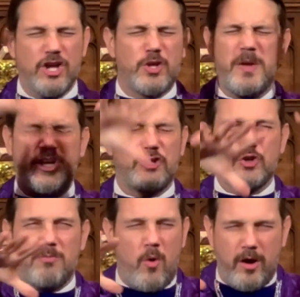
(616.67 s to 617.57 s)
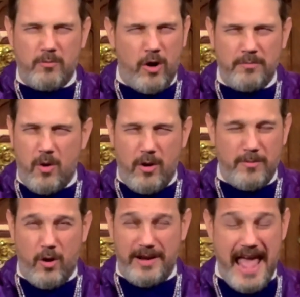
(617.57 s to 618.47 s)
so we could do more and more and more and
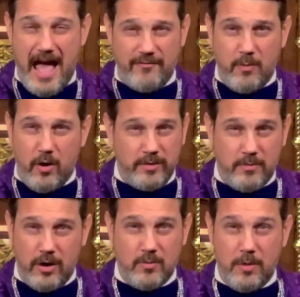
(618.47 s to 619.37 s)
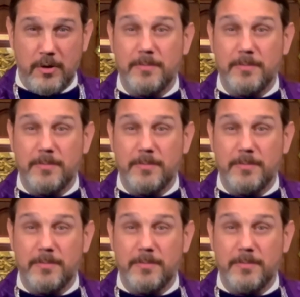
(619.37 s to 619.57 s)
more and have more and more and more and more,